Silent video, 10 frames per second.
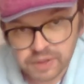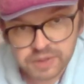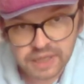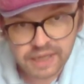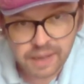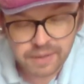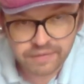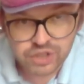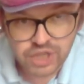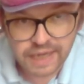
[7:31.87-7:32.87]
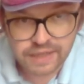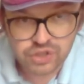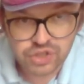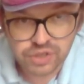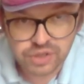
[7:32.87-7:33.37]
to send out a bit of a
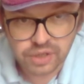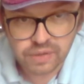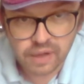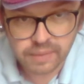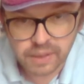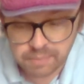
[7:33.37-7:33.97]
challenge to you. I'm going